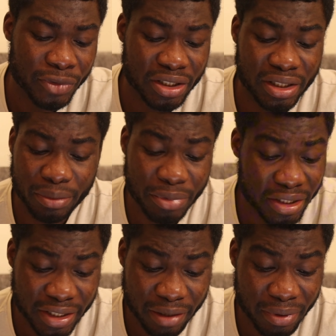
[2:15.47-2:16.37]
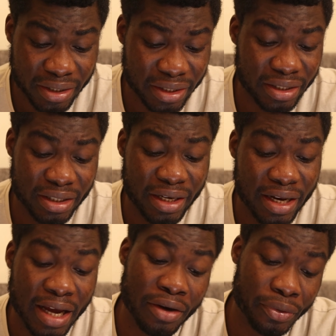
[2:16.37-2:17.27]
sleep disturbances.
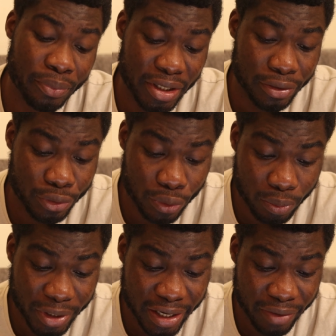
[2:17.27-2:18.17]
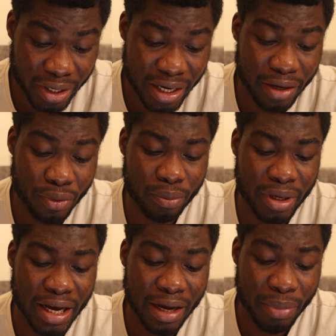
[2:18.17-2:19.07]
Either it could be insomnia, whether it could be
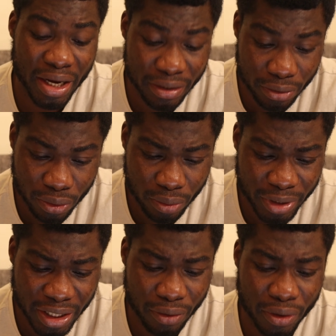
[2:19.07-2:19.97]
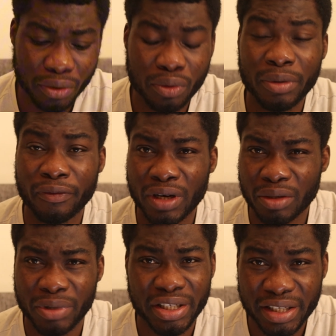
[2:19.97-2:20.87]
hyperinsomnia, or it could be
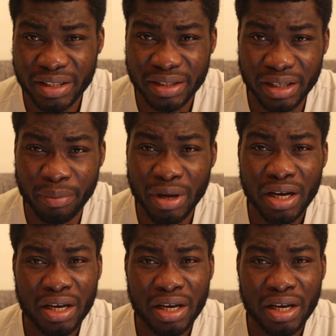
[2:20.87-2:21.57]
fragmented sleep.